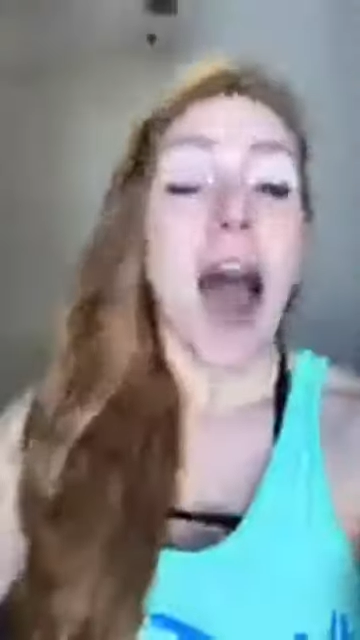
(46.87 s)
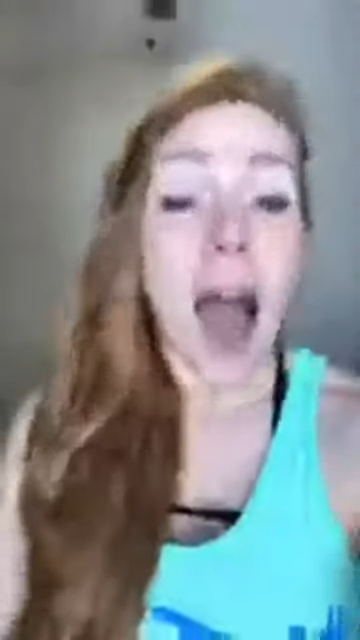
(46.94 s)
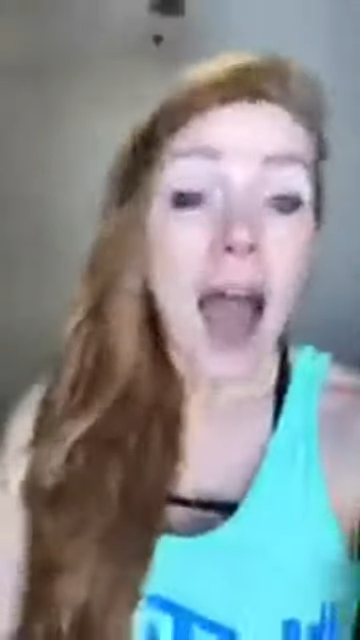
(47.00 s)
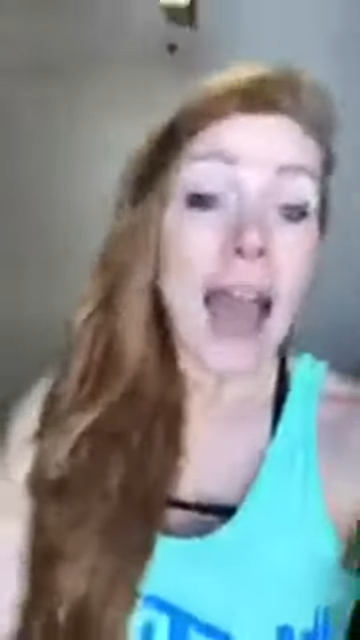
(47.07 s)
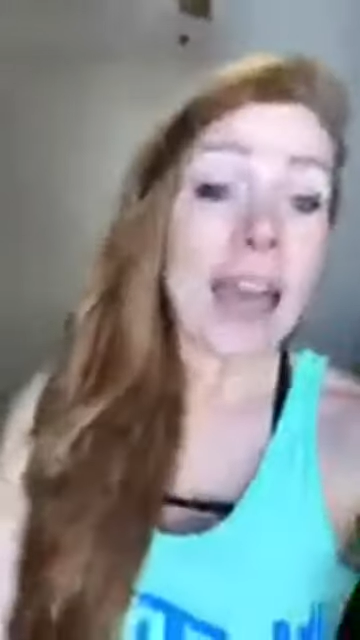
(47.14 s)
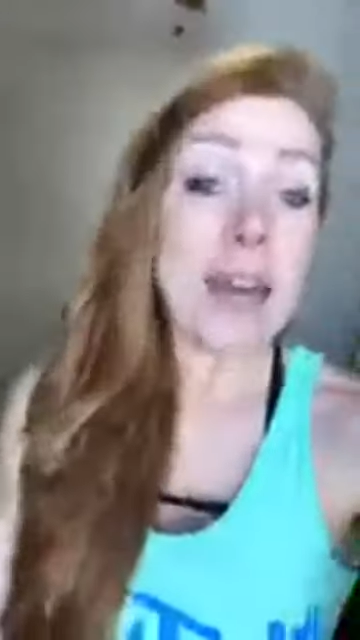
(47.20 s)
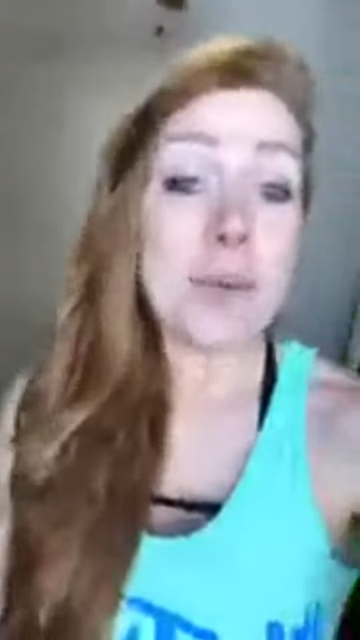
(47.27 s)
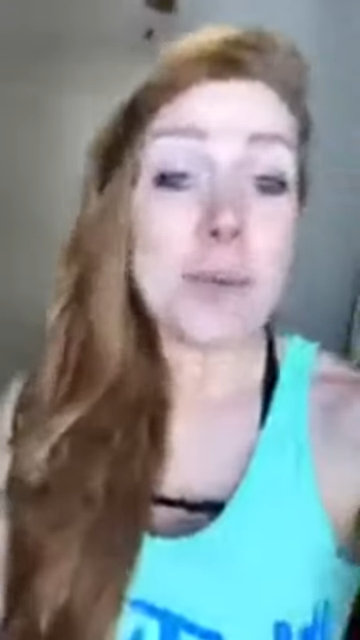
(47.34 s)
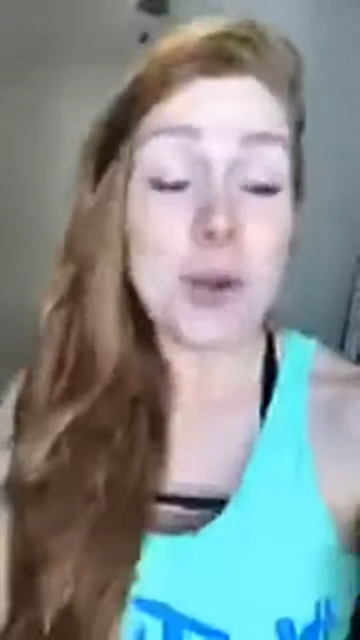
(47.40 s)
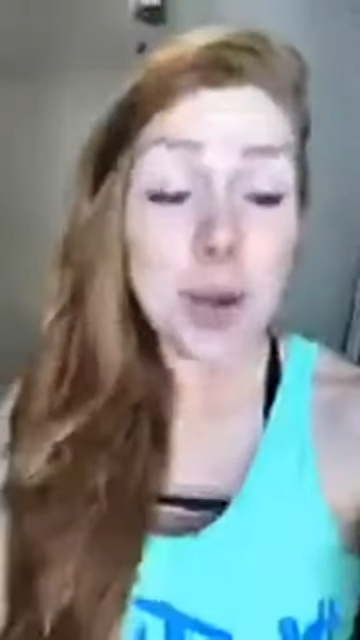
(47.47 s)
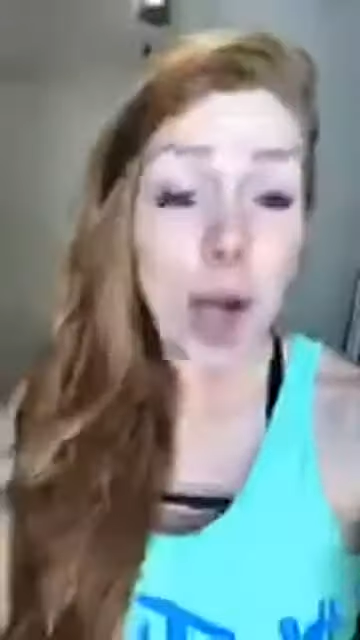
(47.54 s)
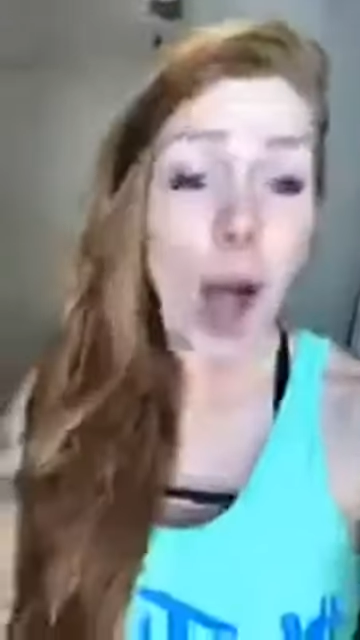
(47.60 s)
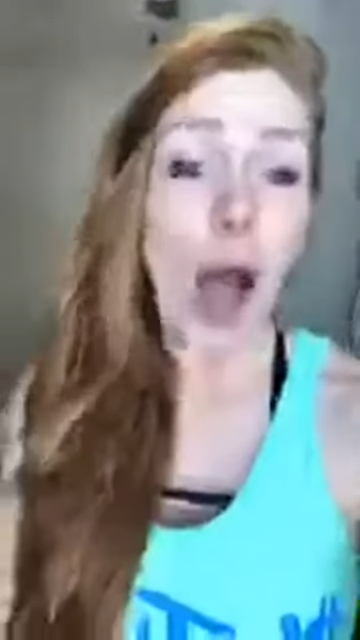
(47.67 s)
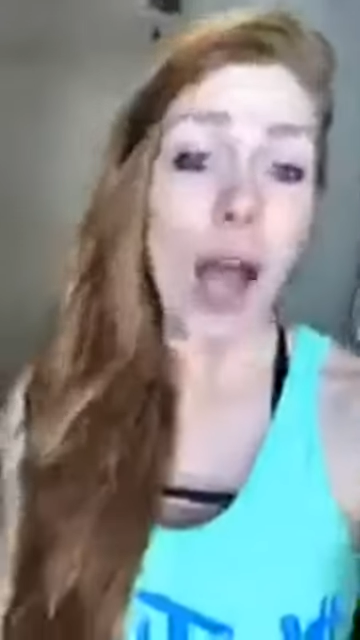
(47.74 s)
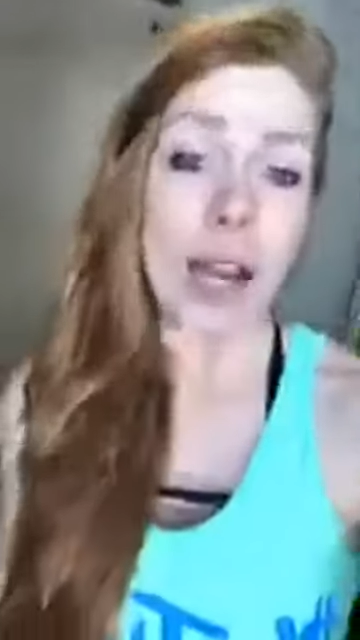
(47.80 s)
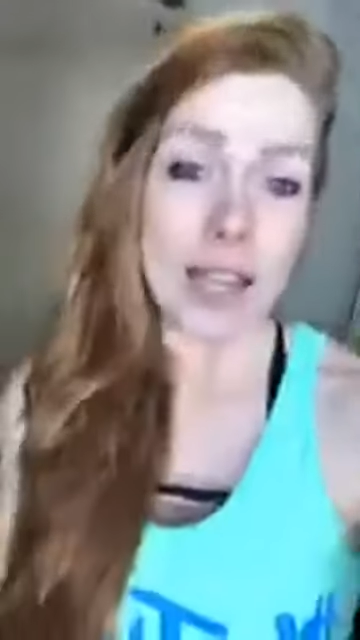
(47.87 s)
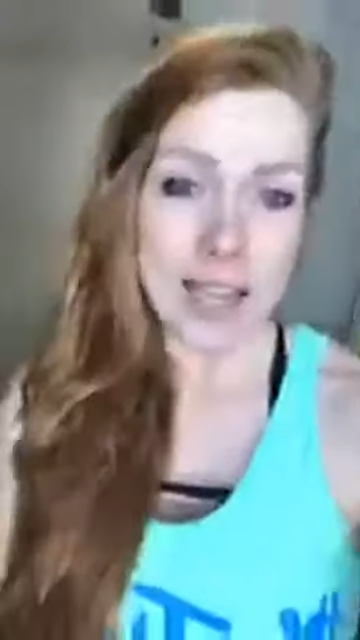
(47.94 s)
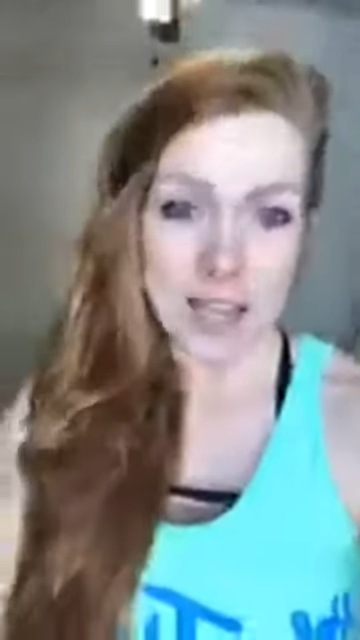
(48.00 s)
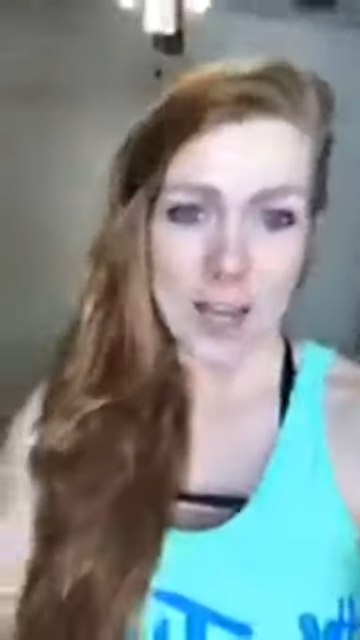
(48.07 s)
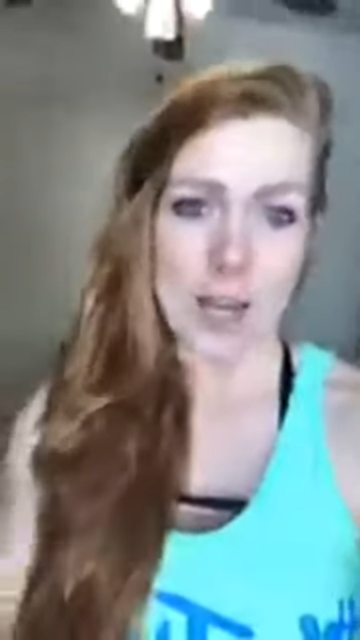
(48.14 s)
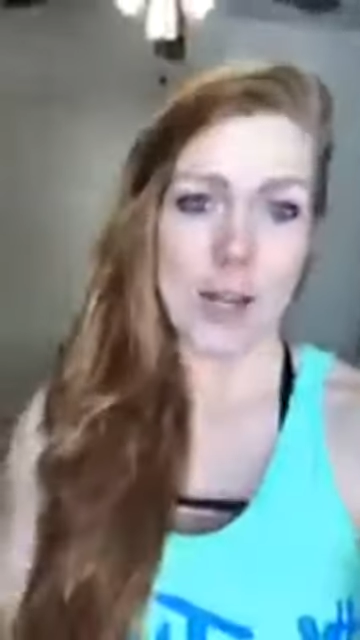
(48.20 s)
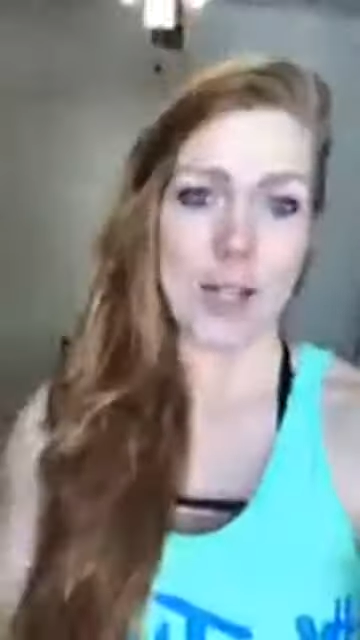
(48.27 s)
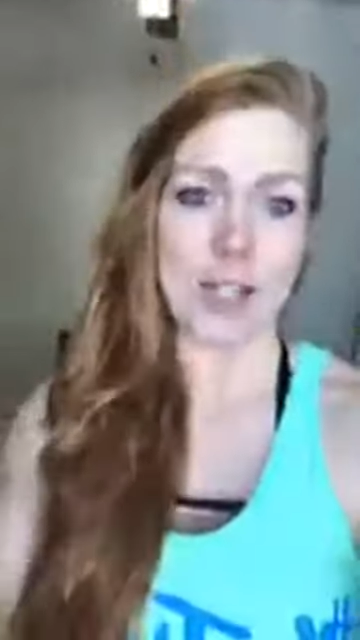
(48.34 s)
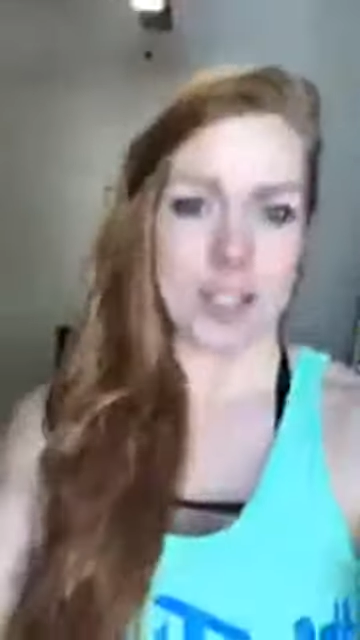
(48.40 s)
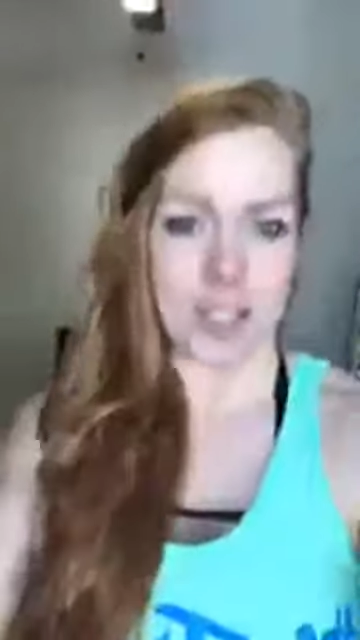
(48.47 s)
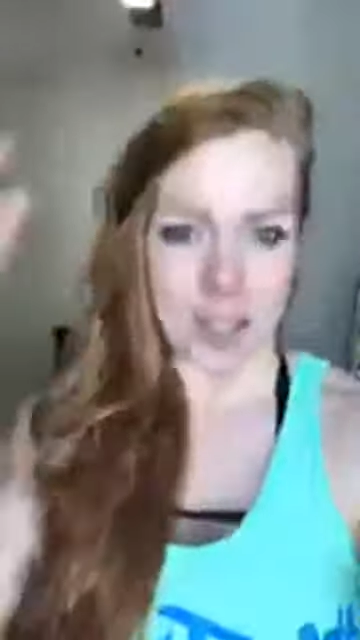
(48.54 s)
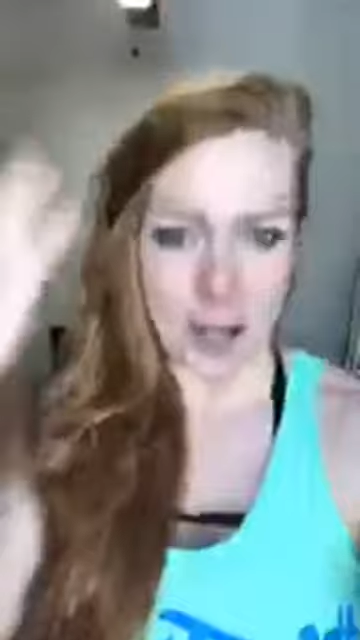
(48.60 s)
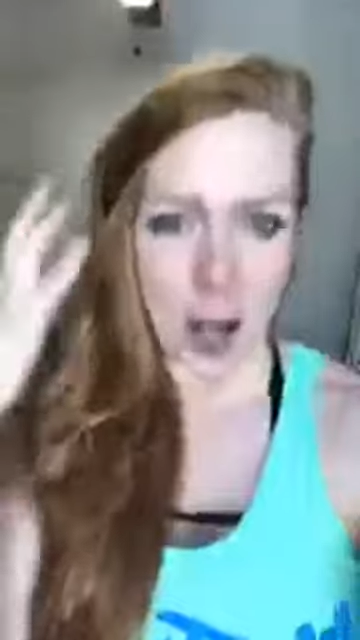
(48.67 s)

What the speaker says: I am not here to